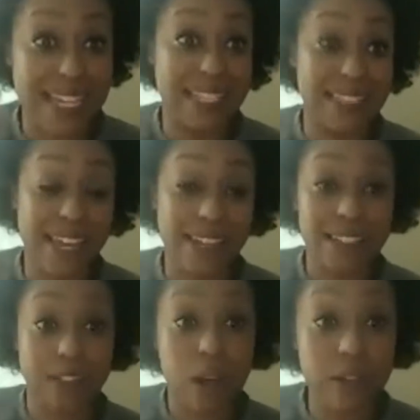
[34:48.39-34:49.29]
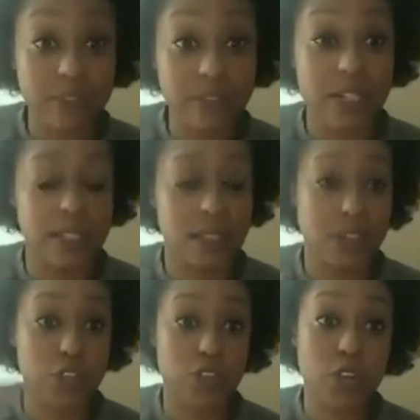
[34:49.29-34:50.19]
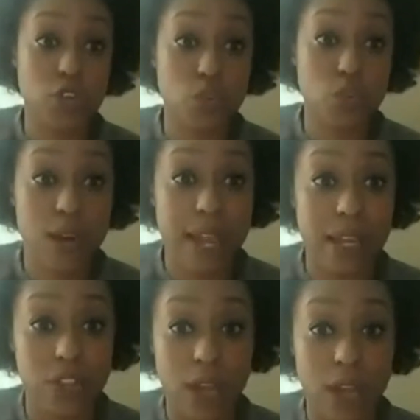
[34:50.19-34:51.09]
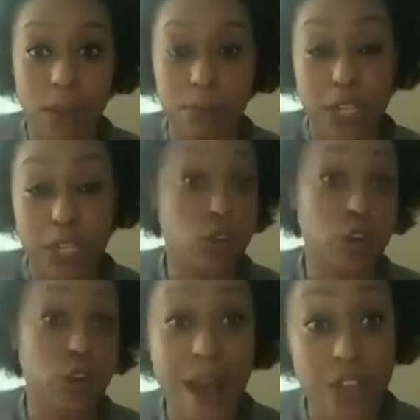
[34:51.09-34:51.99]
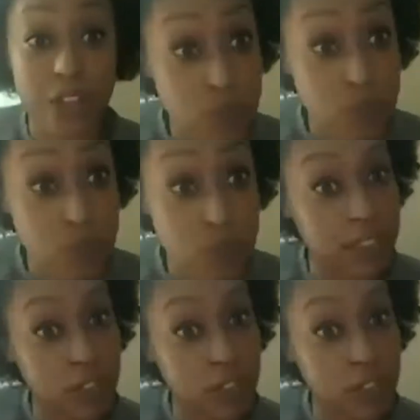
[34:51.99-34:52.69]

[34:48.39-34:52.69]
Is it that it's an offer? Is it that you're not sure at, uh, um, because you don't know how to use it?